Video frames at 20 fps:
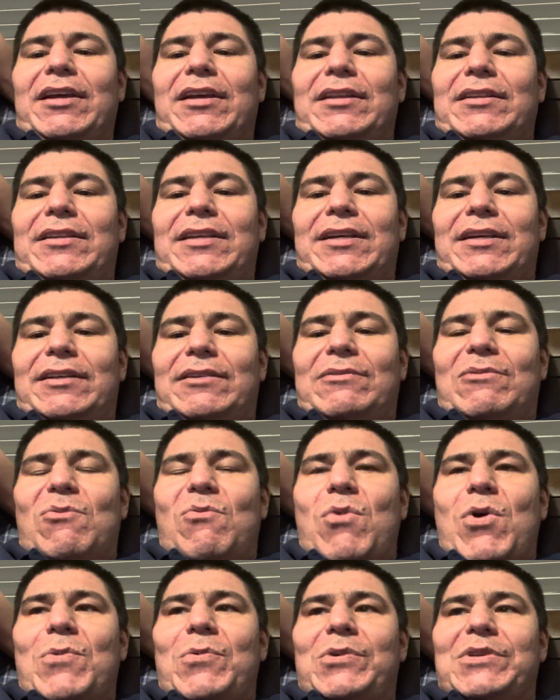Then
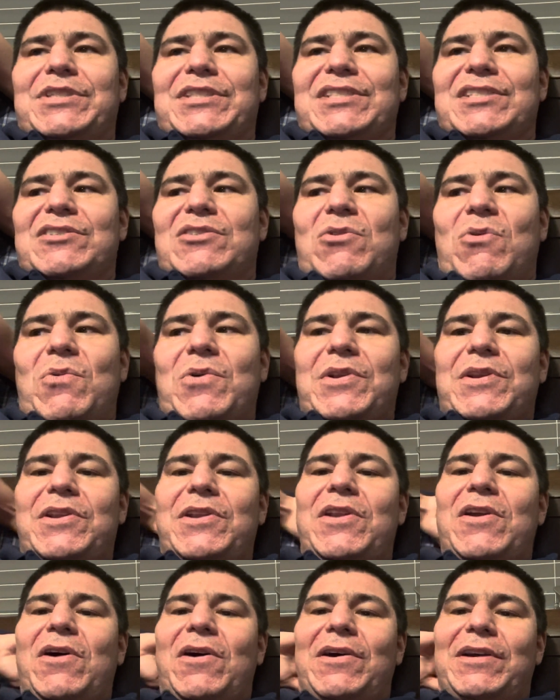what was
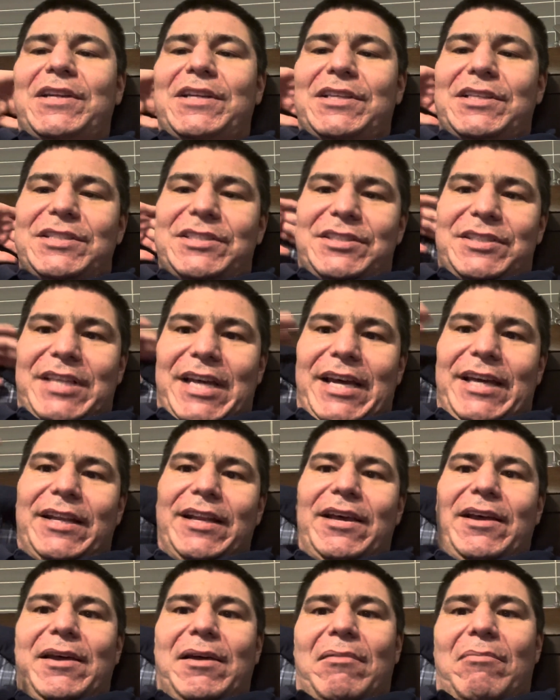going on is
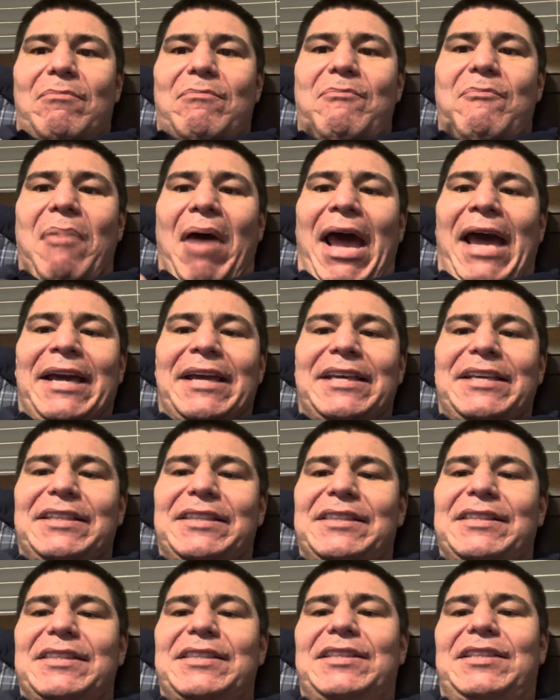that back
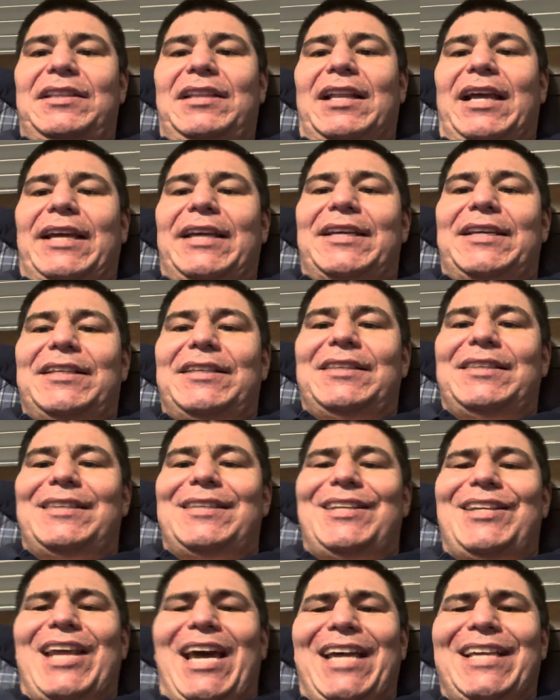in the
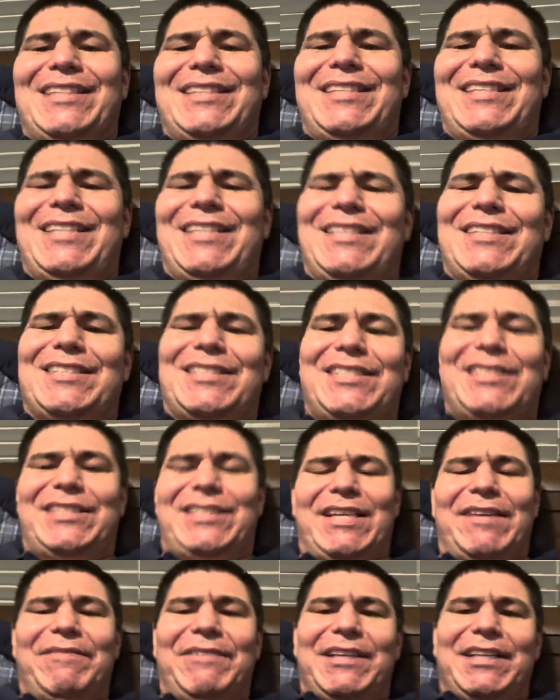
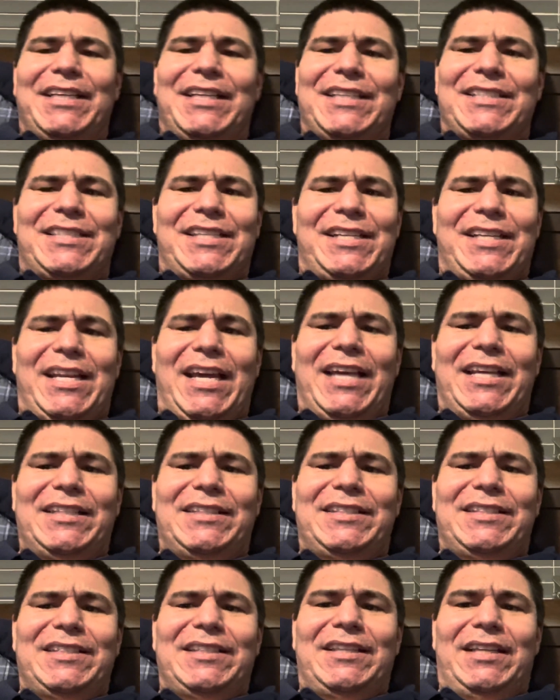1970s and
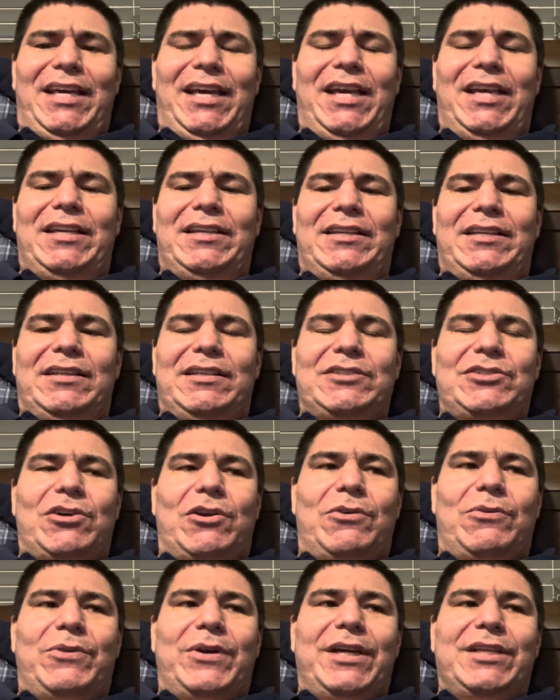1980s,
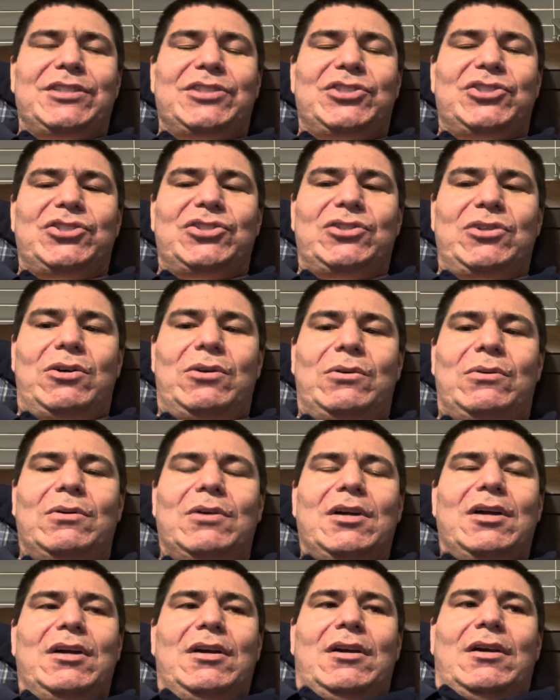all right,
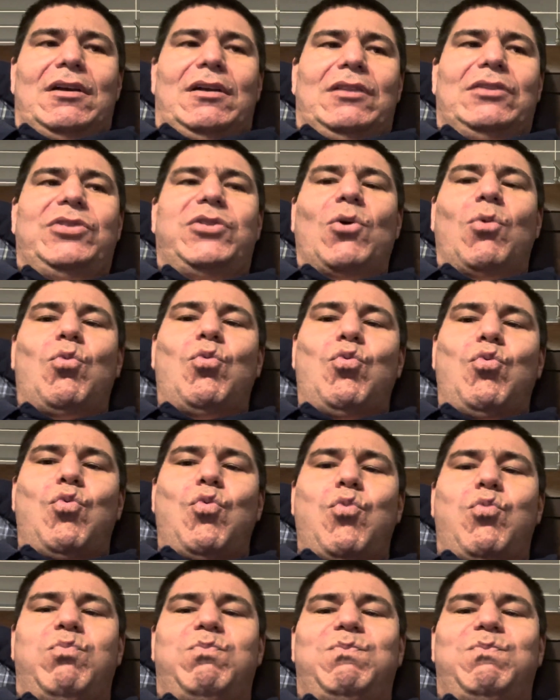so the